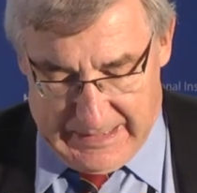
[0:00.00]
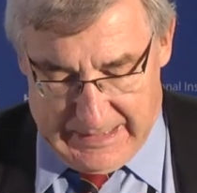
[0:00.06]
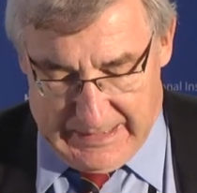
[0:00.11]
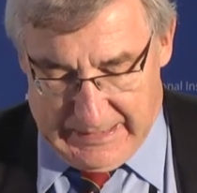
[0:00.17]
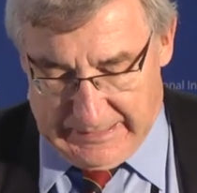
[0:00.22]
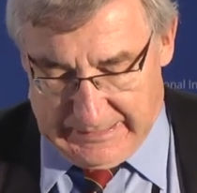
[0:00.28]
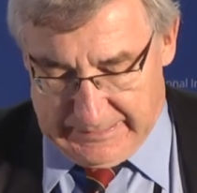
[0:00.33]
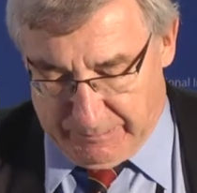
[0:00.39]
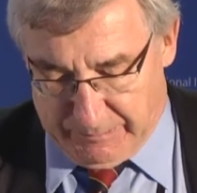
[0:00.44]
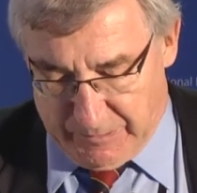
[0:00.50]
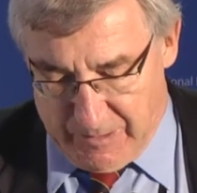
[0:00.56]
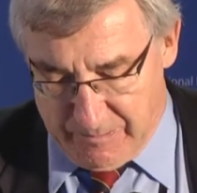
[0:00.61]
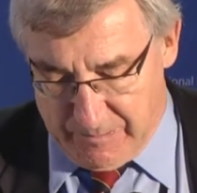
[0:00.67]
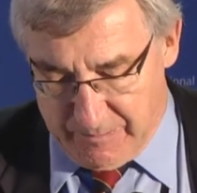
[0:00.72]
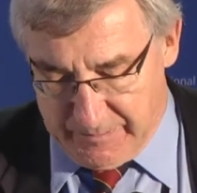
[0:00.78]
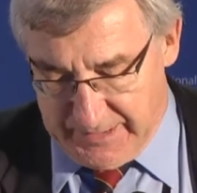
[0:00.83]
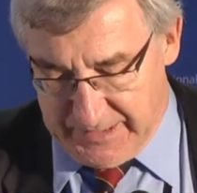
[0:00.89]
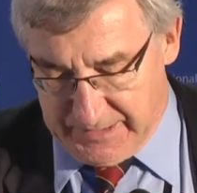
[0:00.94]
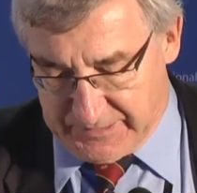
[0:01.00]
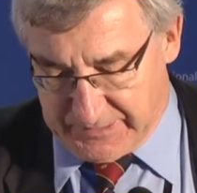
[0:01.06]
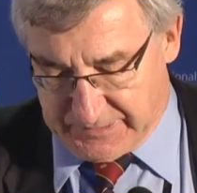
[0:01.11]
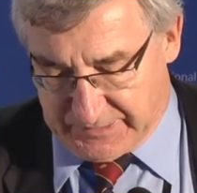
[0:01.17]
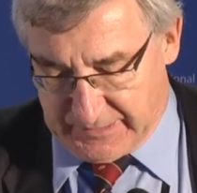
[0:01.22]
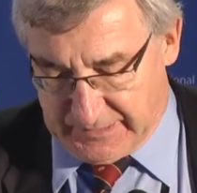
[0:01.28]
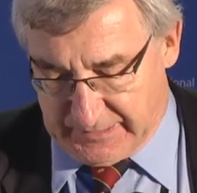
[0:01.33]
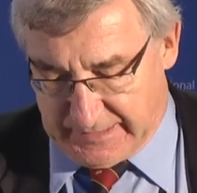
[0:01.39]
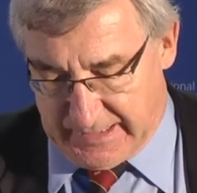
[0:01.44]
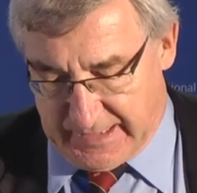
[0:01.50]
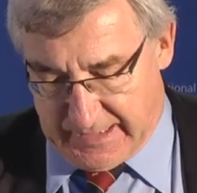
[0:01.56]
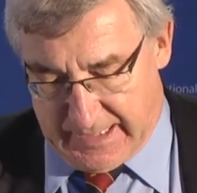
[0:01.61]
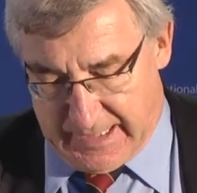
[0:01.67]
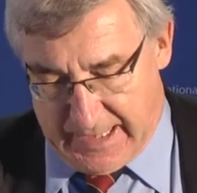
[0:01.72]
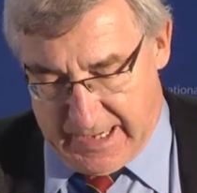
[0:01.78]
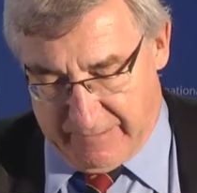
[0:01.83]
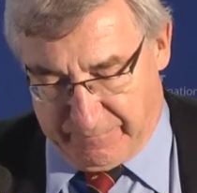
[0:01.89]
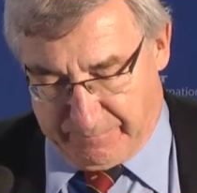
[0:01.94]
The problem is there
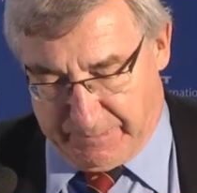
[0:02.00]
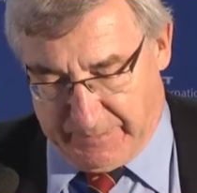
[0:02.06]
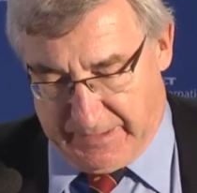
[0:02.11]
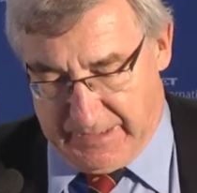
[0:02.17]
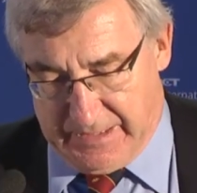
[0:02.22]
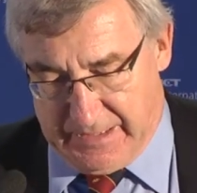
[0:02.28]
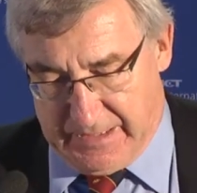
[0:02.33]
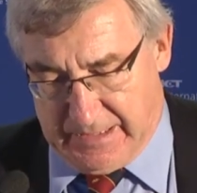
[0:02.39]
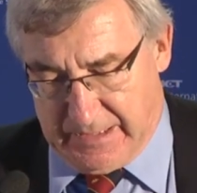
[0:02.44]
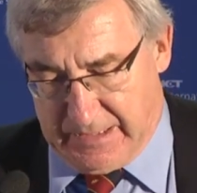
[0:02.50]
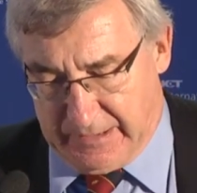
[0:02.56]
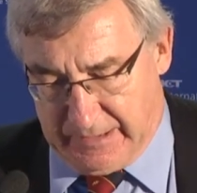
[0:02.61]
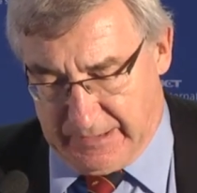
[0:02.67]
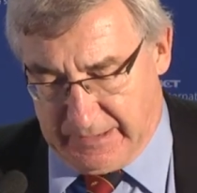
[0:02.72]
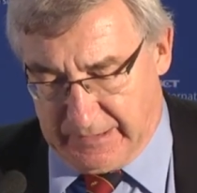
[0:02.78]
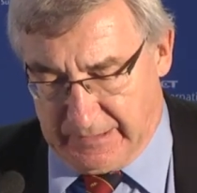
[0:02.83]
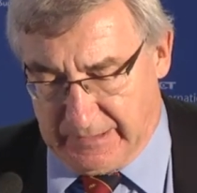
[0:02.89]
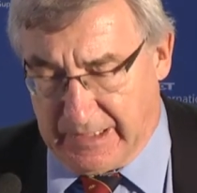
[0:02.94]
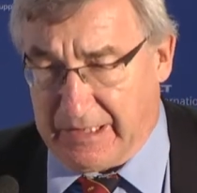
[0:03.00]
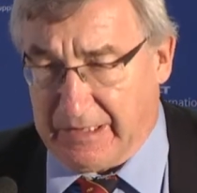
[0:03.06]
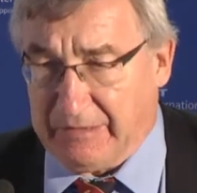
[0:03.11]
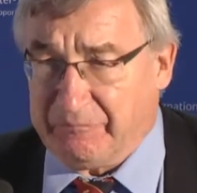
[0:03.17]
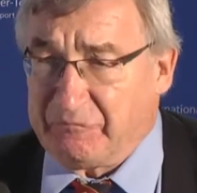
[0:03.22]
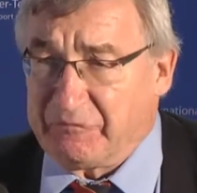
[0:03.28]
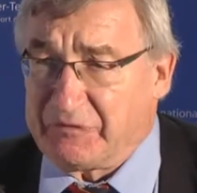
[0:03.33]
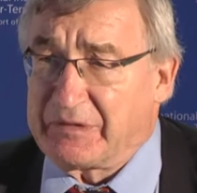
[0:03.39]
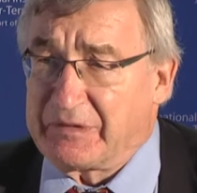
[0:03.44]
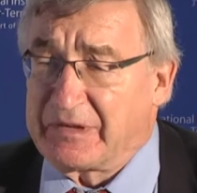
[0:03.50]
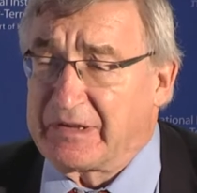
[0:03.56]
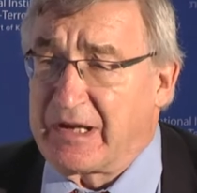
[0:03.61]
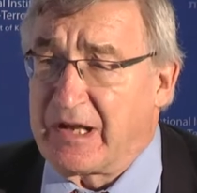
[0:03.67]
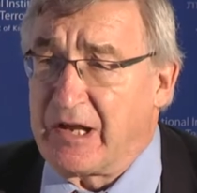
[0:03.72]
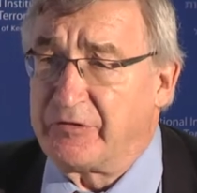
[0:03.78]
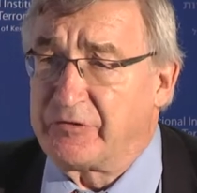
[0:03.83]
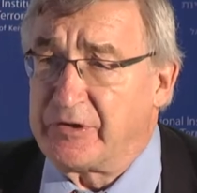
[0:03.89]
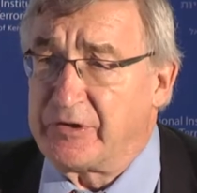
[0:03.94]
have been uh,
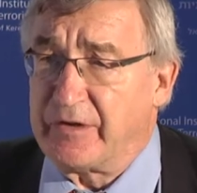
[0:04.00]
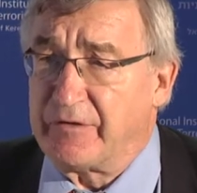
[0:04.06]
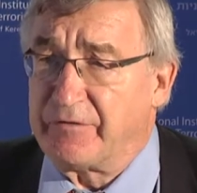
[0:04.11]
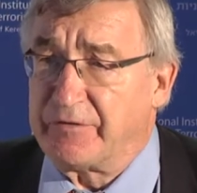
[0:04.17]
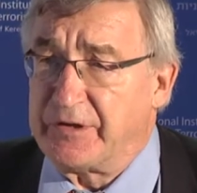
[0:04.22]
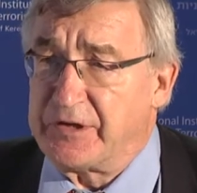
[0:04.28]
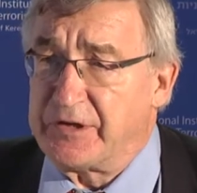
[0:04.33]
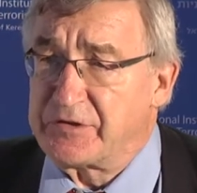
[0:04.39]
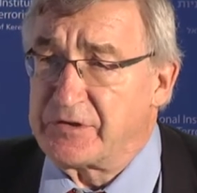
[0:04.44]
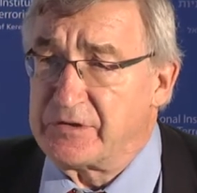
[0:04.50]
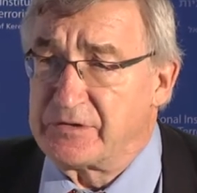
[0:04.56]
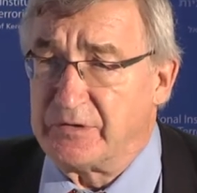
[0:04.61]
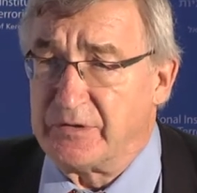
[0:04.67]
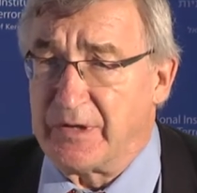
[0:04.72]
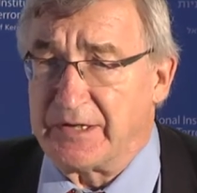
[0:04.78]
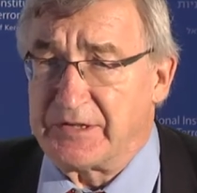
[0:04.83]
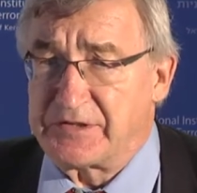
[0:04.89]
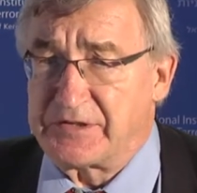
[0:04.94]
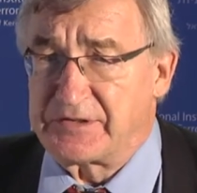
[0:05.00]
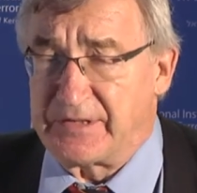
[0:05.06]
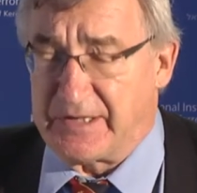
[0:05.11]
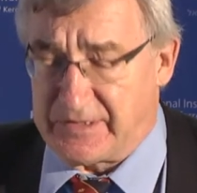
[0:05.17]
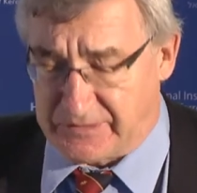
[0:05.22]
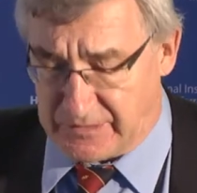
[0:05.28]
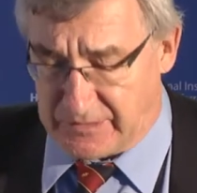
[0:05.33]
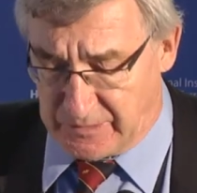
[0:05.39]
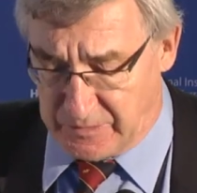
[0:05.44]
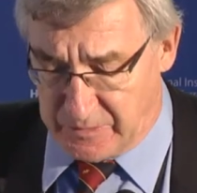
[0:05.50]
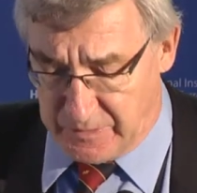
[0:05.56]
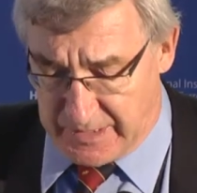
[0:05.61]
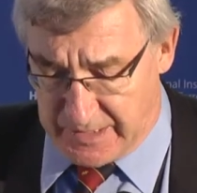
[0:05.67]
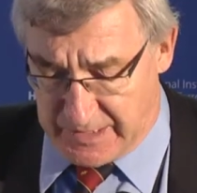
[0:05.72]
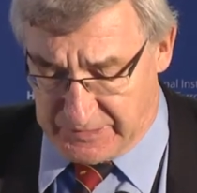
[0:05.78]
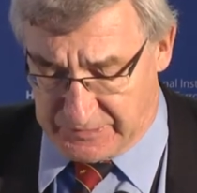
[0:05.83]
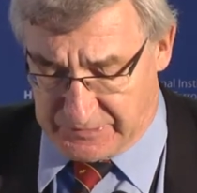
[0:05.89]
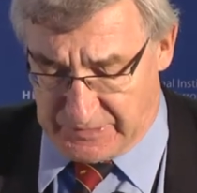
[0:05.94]
country definitions. The United States alone
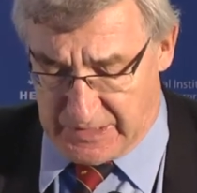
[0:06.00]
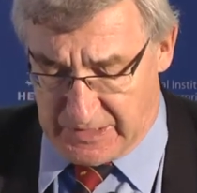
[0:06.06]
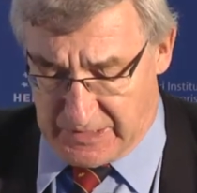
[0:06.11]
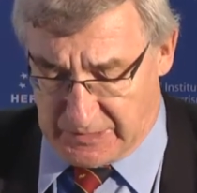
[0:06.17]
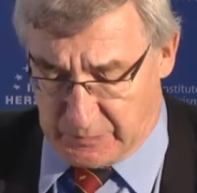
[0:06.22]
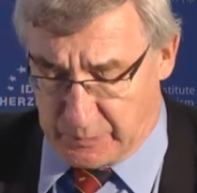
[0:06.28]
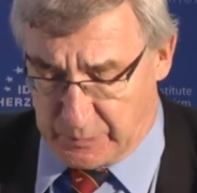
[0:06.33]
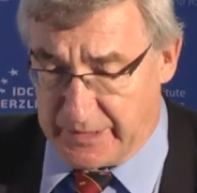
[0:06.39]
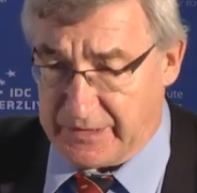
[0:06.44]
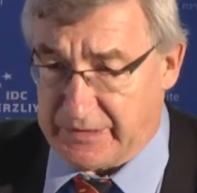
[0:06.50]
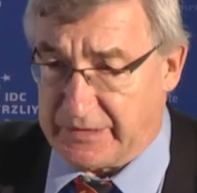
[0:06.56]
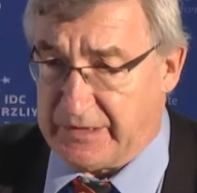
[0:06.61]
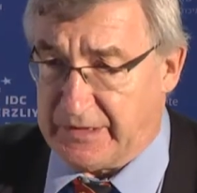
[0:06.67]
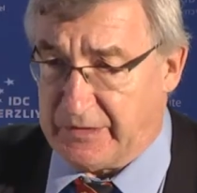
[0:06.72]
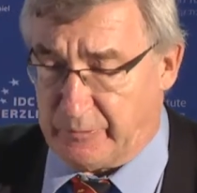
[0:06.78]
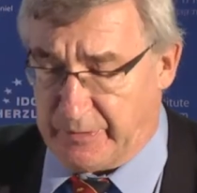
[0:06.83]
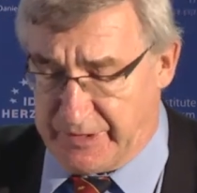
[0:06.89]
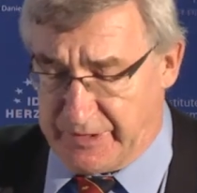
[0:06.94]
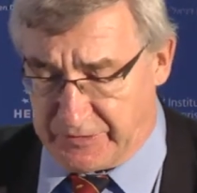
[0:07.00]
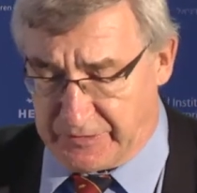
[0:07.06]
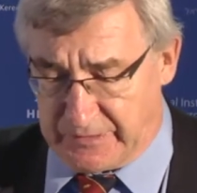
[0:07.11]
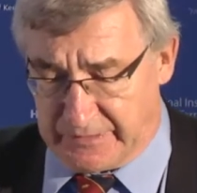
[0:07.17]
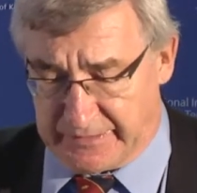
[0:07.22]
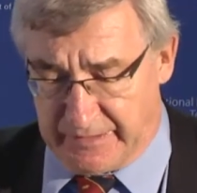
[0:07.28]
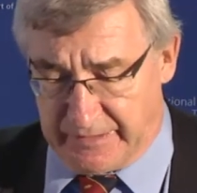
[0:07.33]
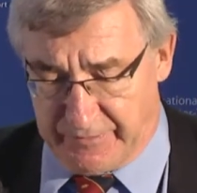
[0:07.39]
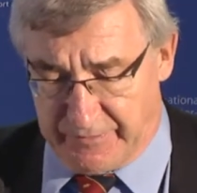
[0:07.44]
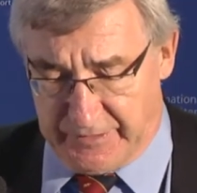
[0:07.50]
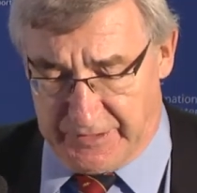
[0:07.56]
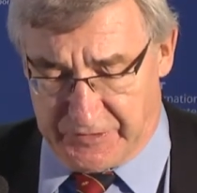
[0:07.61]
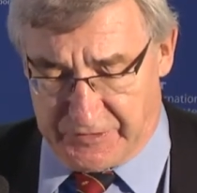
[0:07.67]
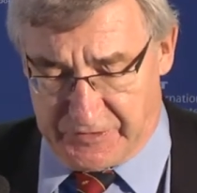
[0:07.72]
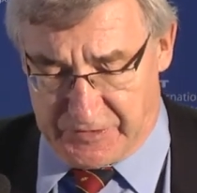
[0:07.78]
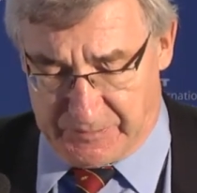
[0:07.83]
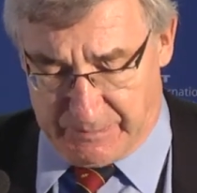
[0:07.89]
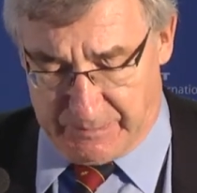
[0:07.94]
has uh, twenty regional
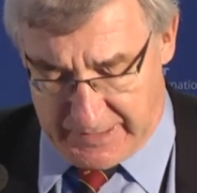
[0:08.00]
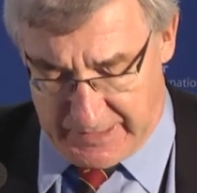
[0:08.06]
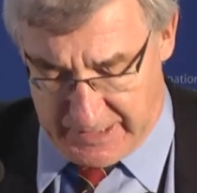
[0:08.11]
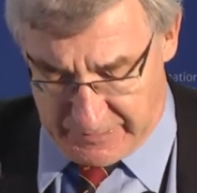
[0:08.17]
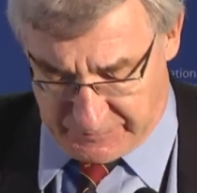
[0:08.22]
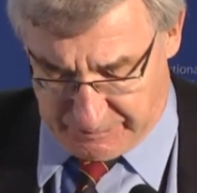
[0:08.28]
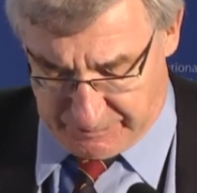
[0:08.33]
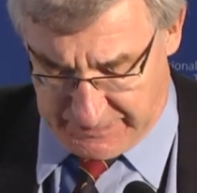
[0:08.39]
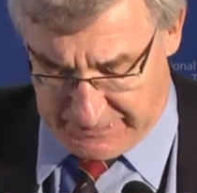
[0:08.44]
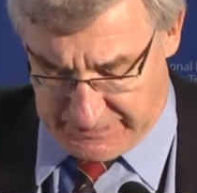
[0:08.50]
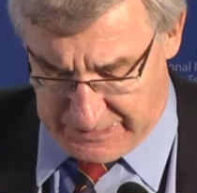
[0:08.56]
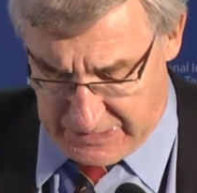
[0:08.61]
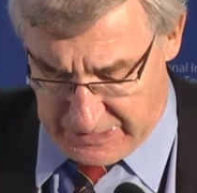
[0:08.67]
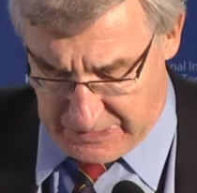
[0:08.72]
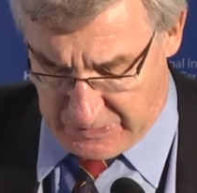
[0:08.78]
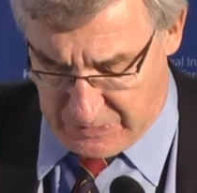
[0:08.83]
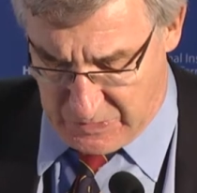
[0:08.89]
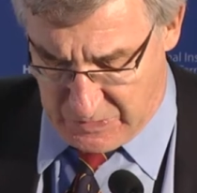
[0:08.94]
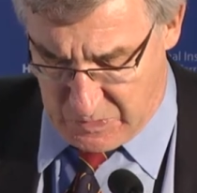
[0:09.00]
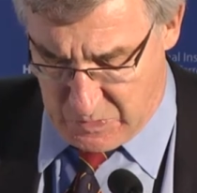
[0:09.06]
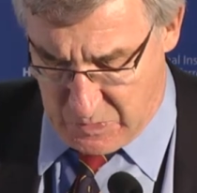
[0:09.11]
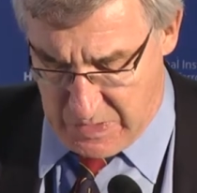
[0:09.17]
definitions, but there has been no